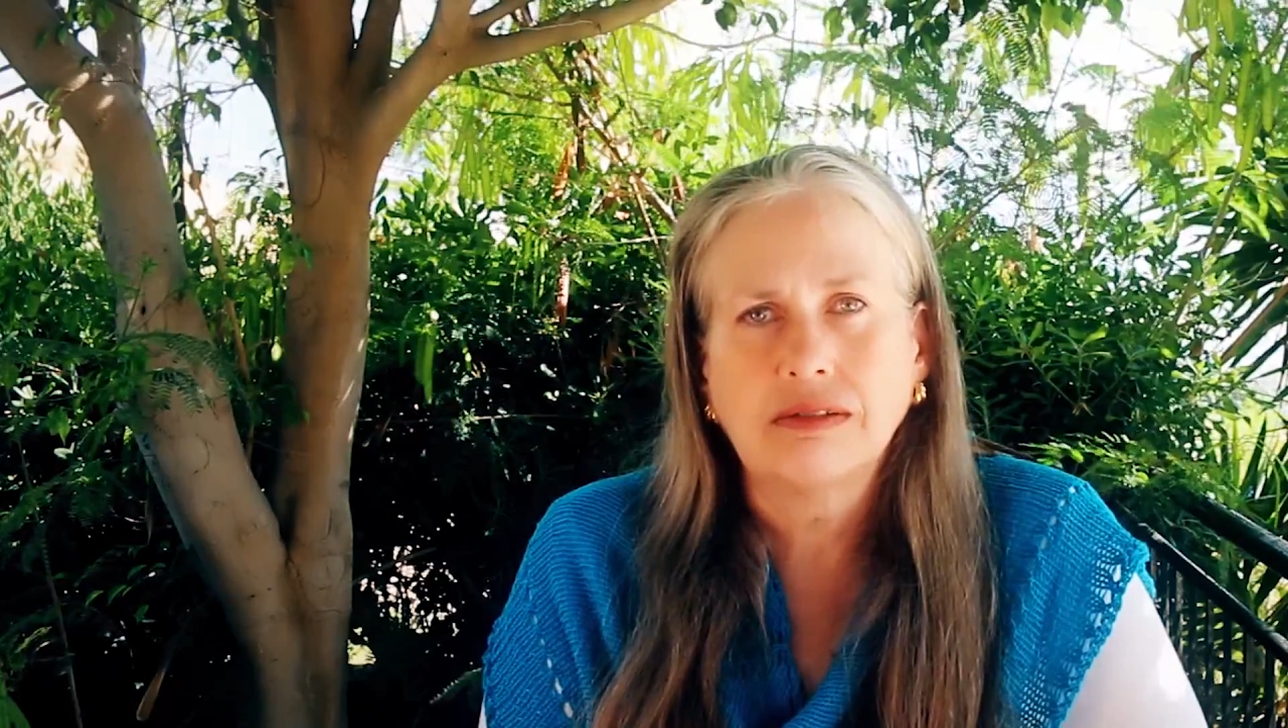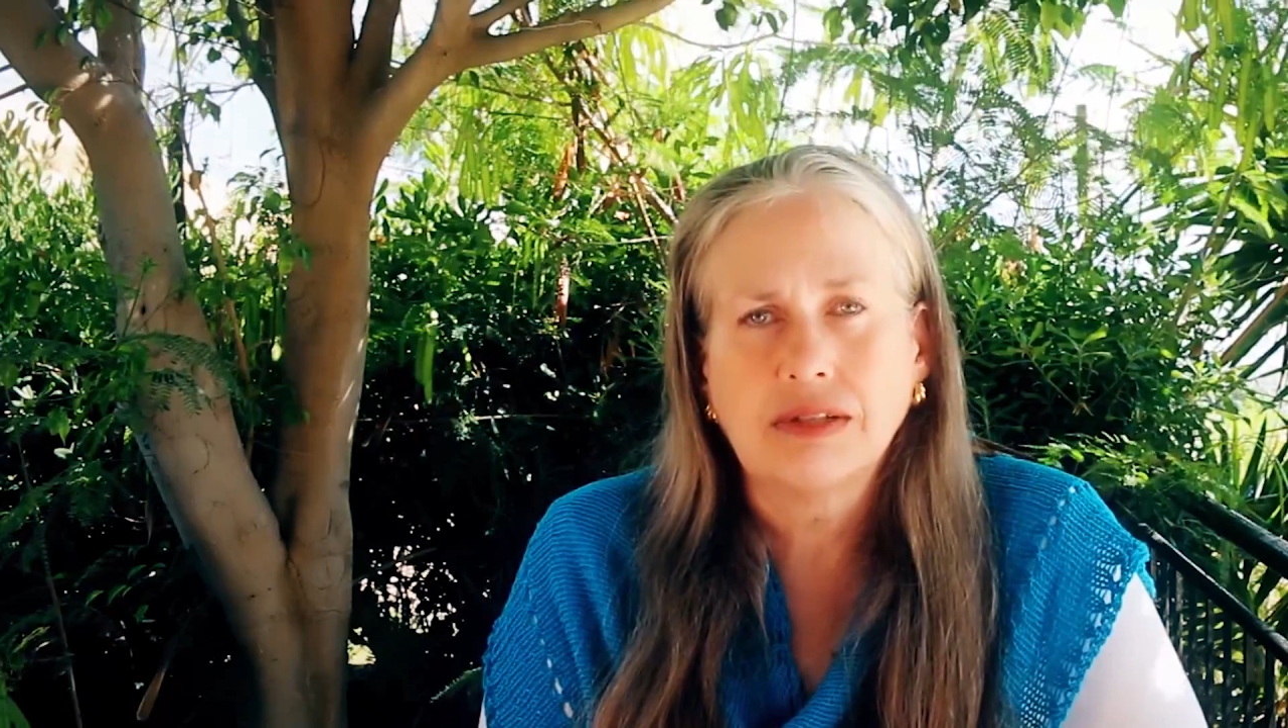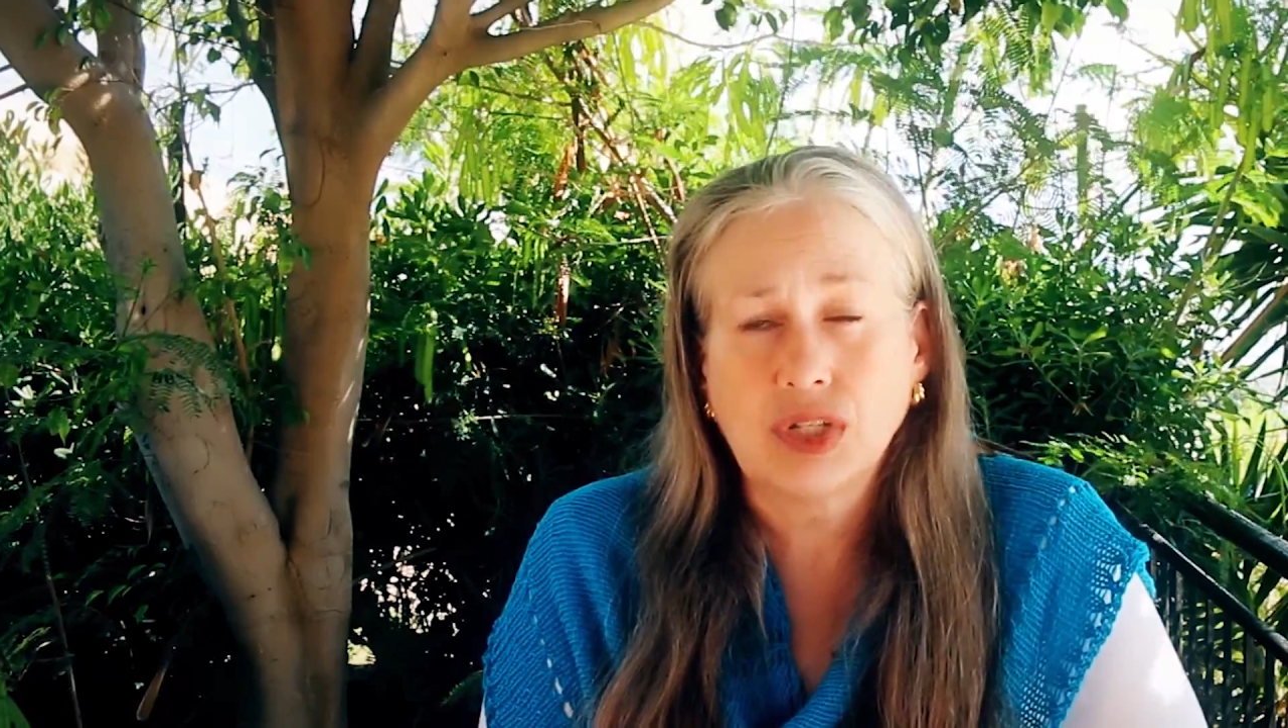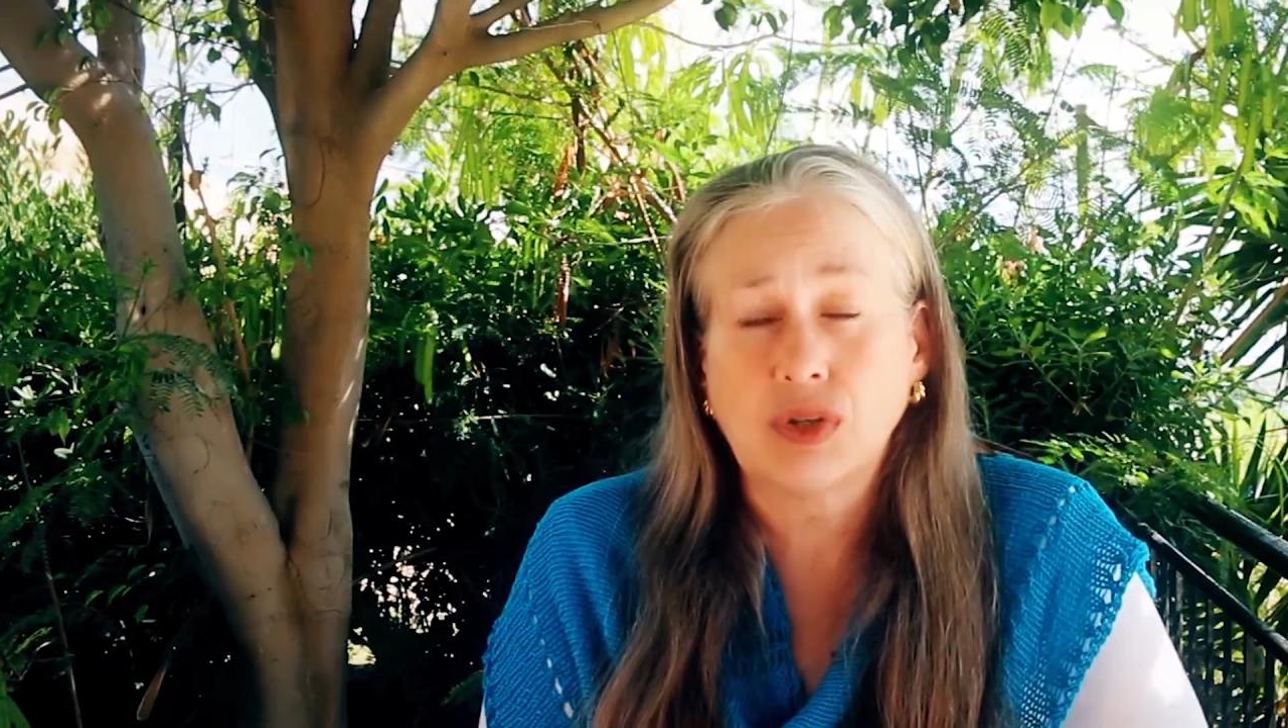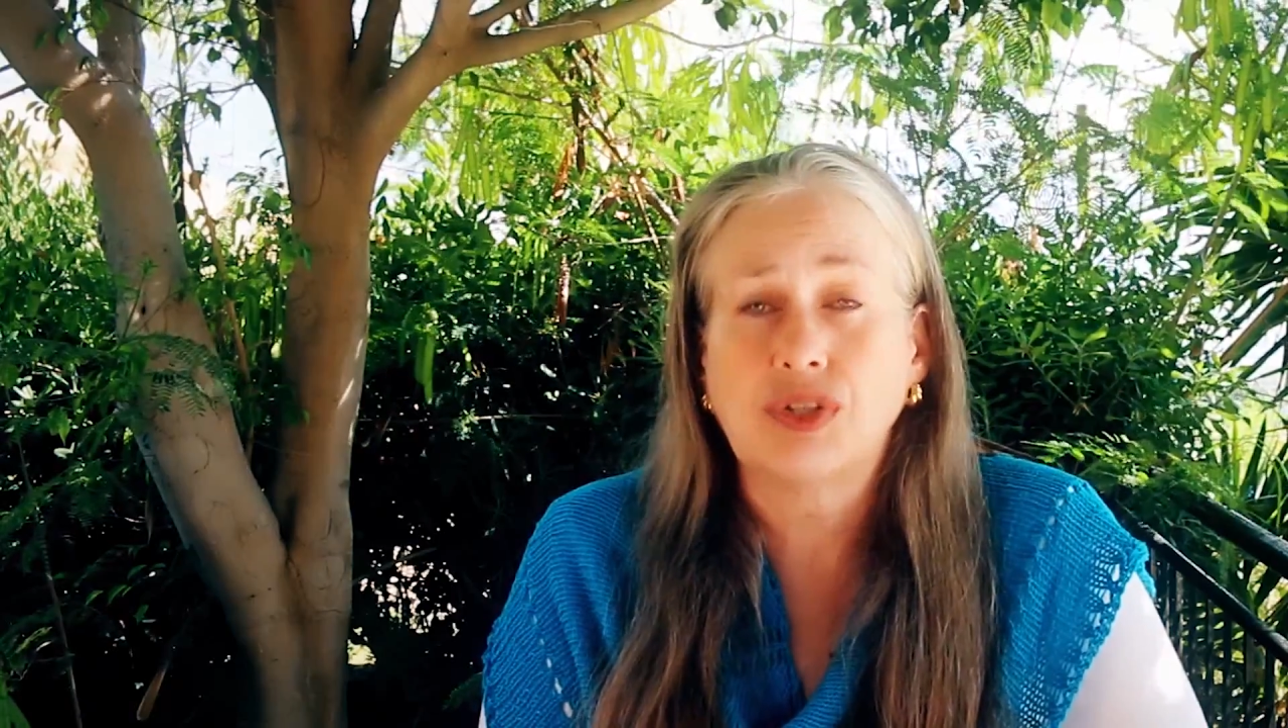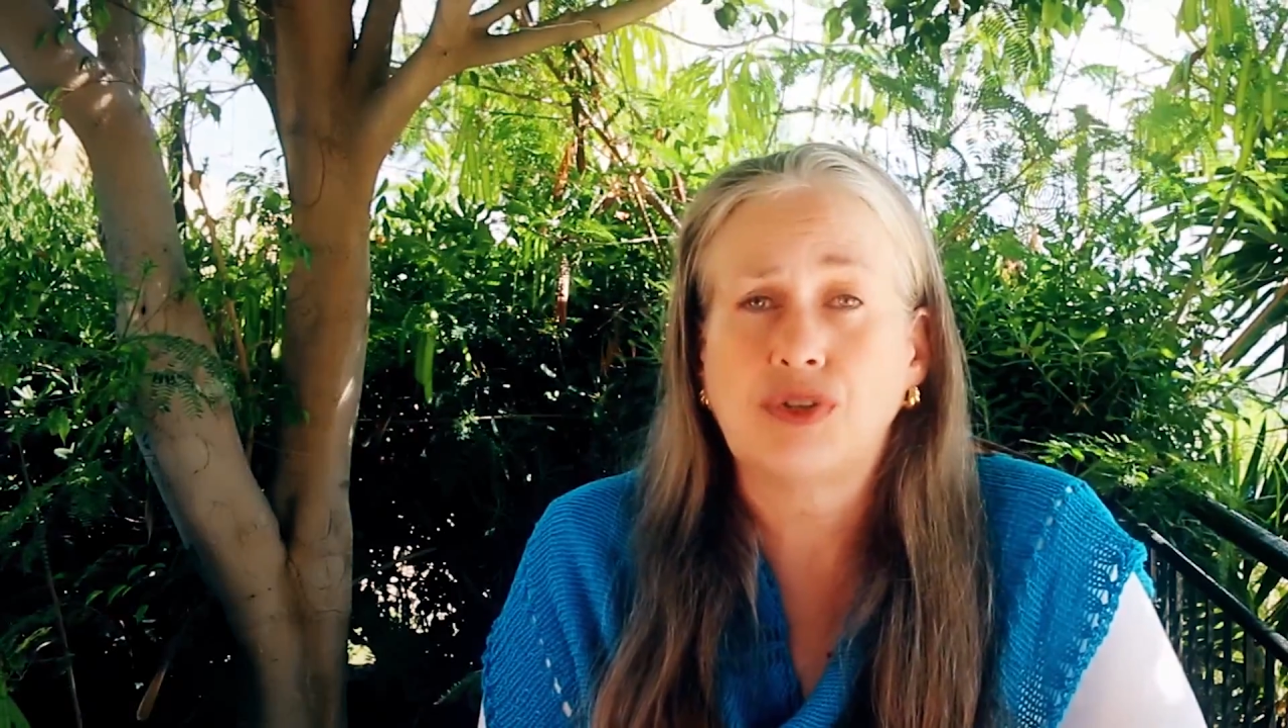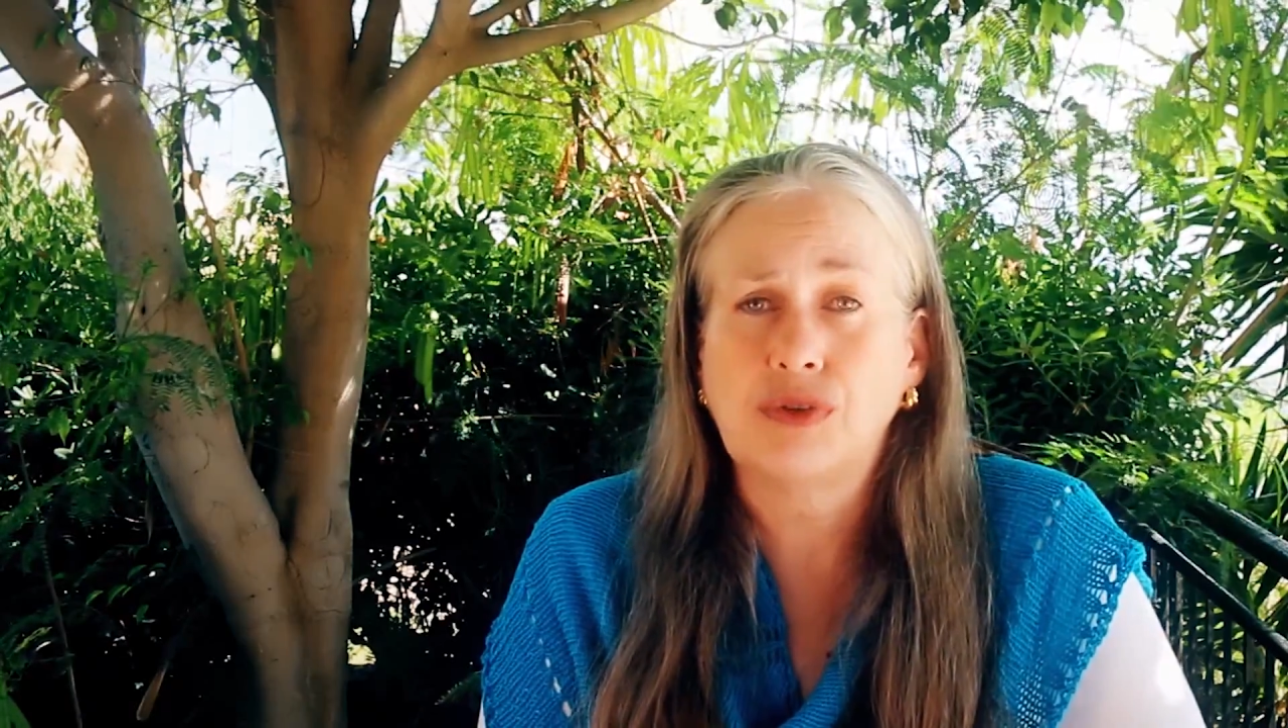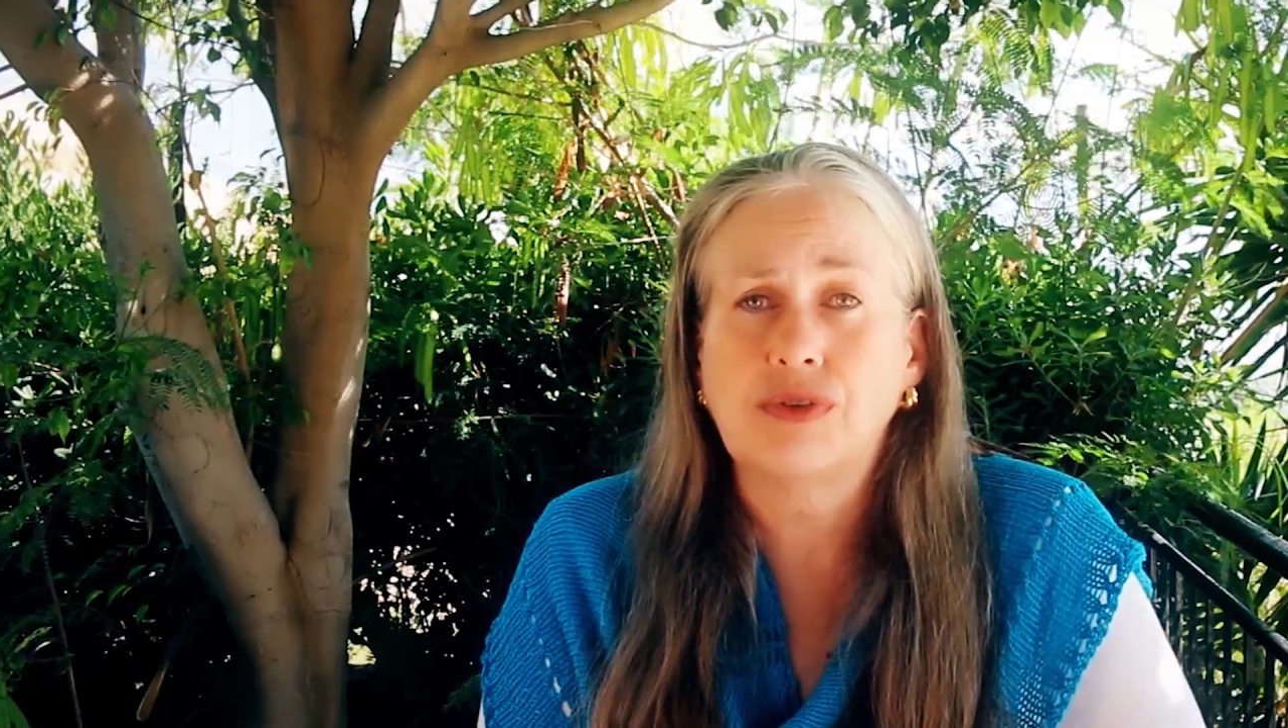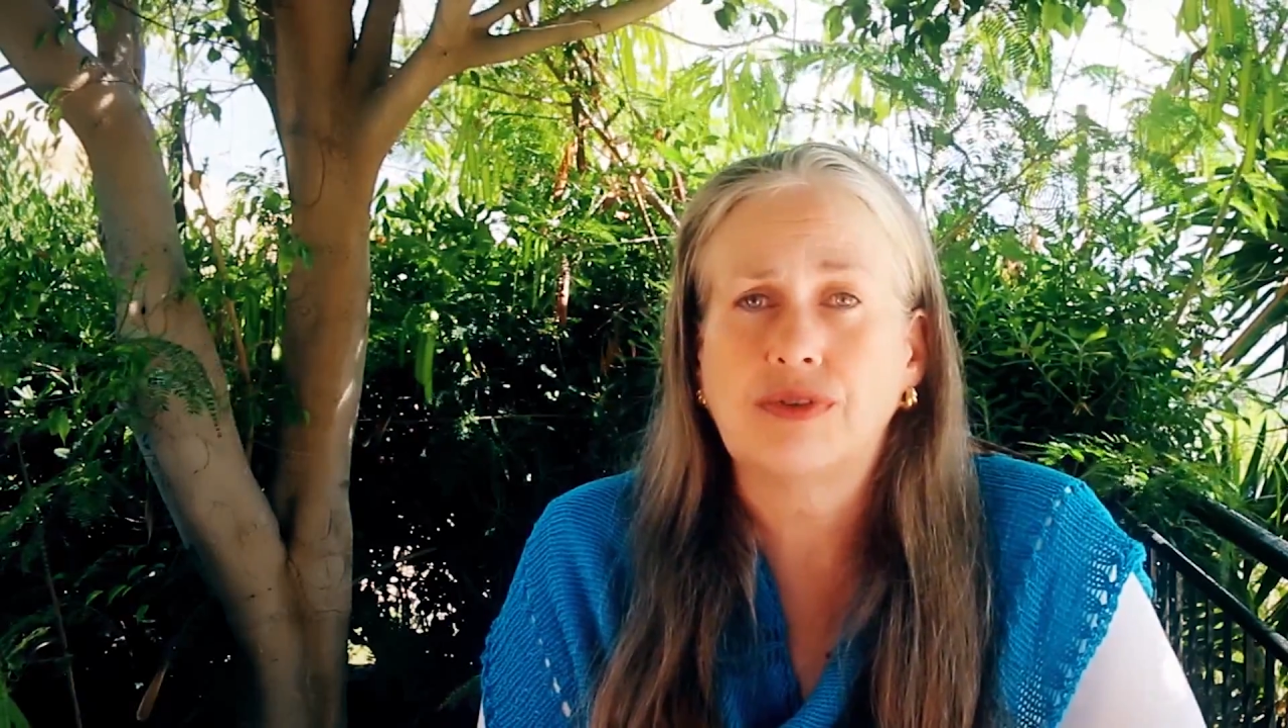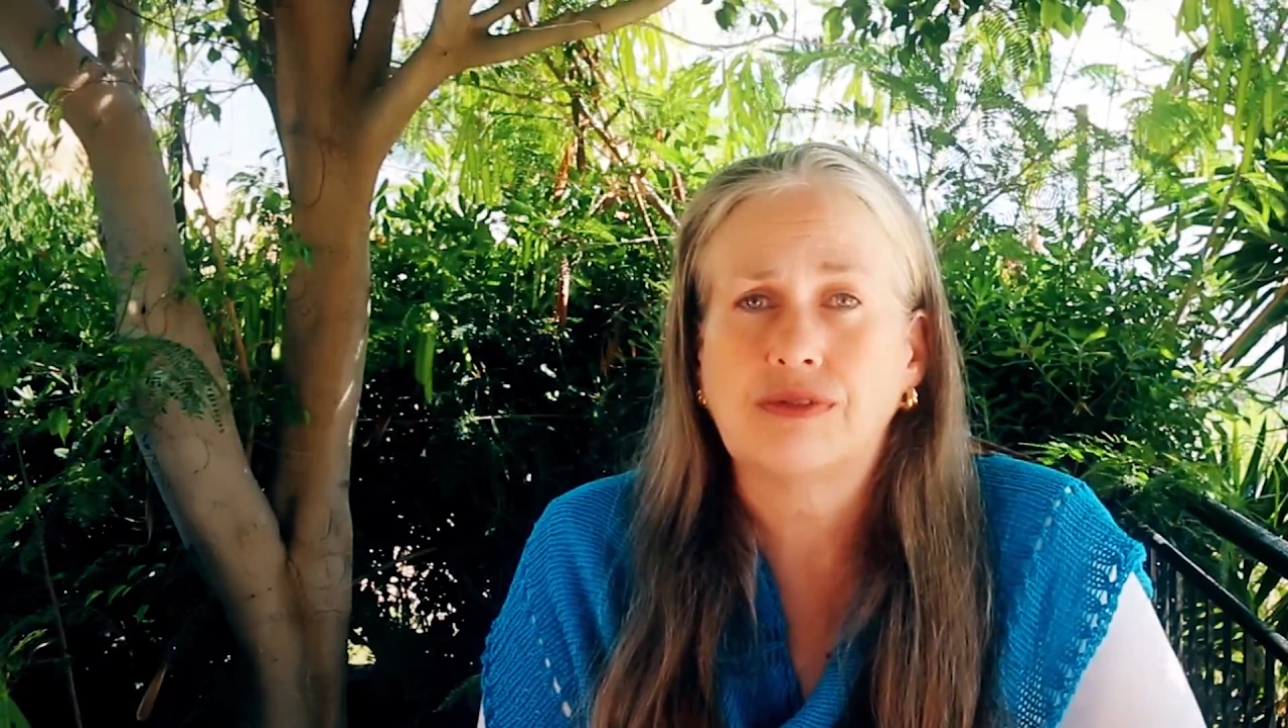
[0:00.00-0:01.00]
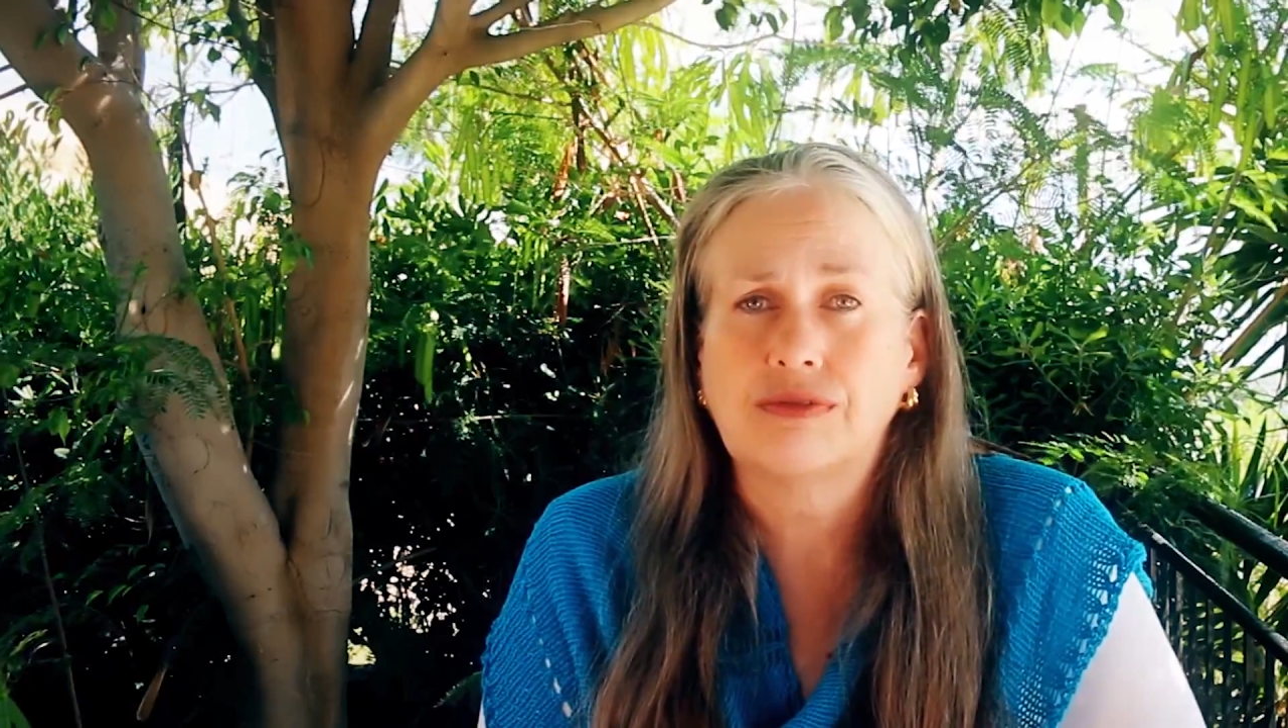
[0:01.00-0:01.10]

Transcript: source truth.